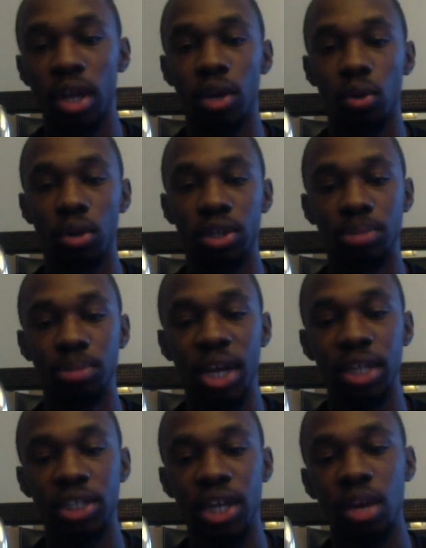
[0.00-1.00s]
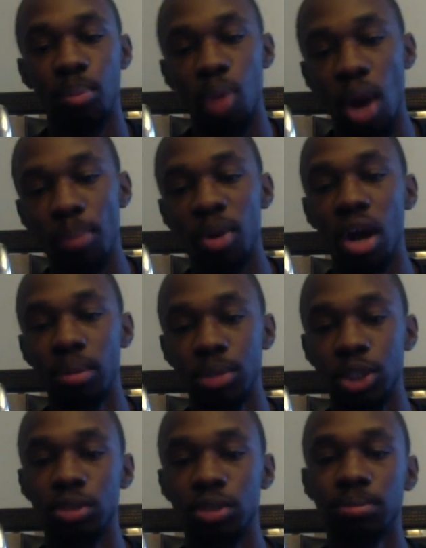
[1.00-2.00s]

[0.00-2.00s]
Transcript: in order to maintain a proper embouchure.